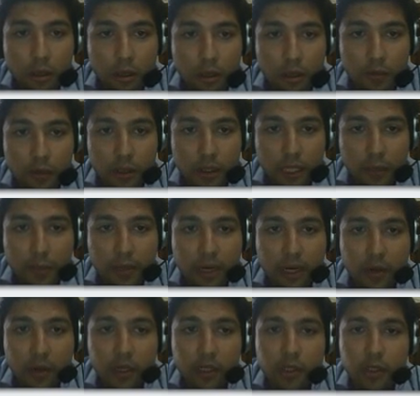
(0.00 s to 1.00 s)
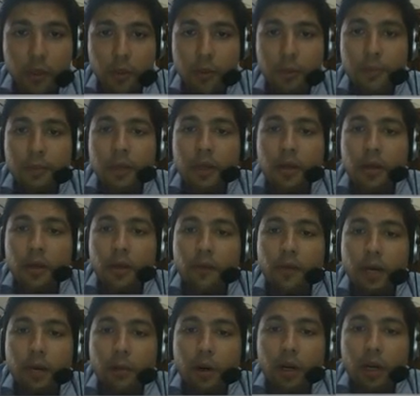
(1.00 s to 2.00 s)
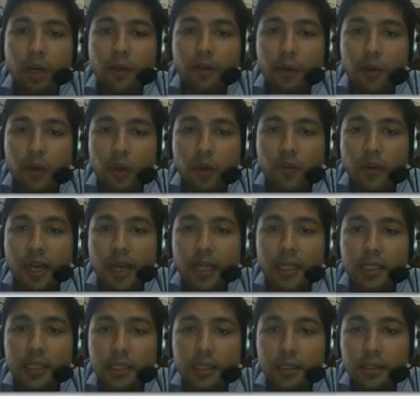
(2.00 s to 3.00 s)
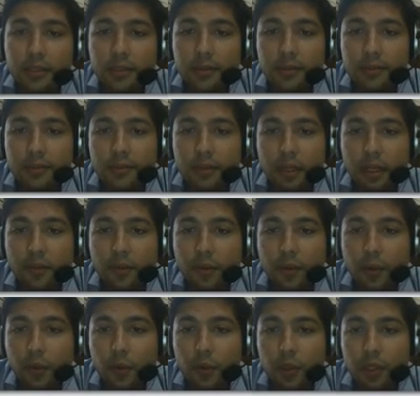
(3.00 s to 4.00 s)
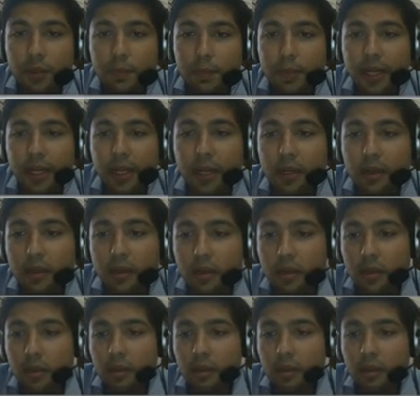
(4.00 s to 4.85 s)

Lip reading: it will start melting on its own. What about diffusion of gas? If you spray